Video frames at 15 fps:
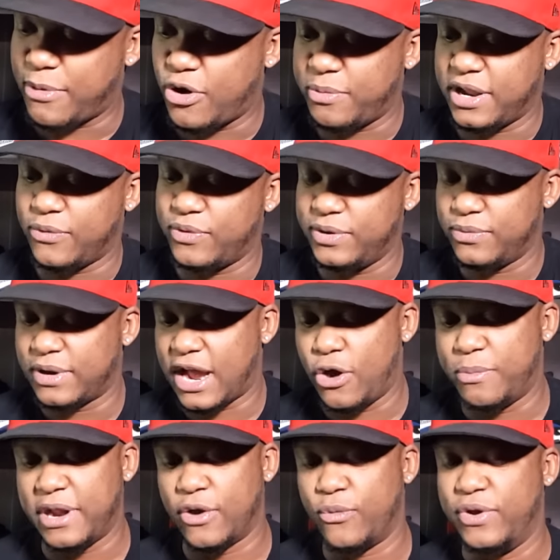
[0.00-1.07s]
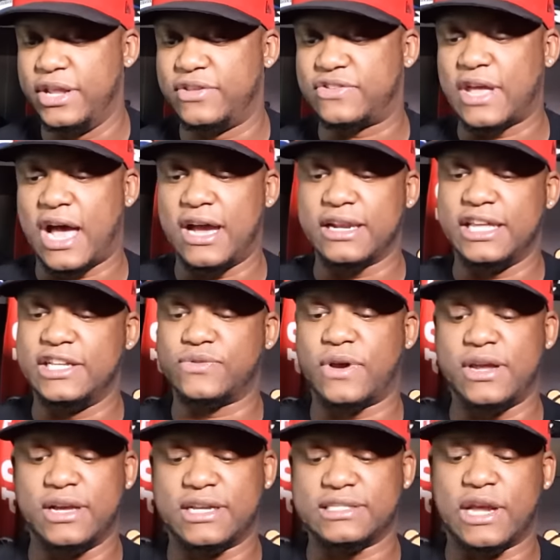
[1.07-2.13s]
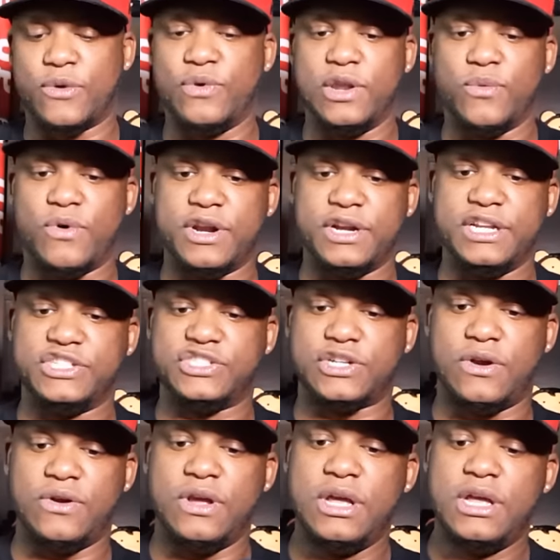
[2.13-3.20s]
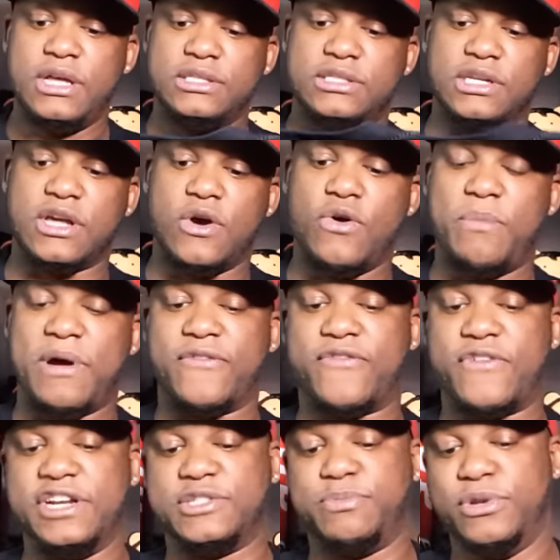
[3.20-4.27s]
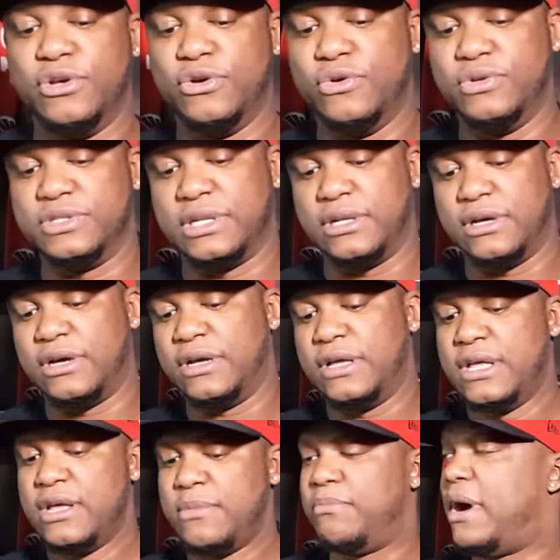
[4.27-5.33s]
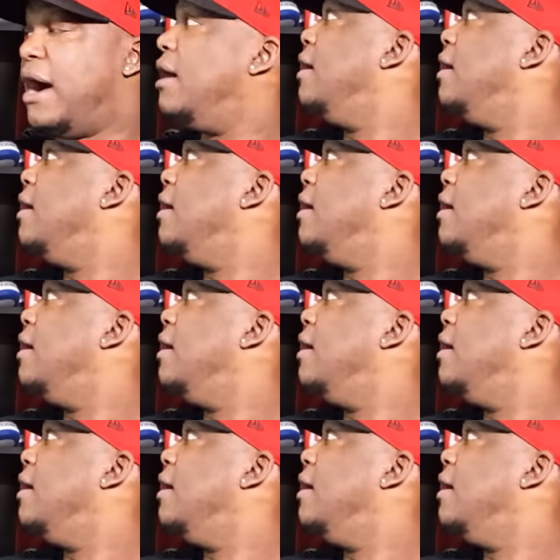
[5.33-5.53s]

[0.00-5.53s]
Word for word: I hope they re I hope they restock these right here because I really wanted this shirt to go with my French blues and uh my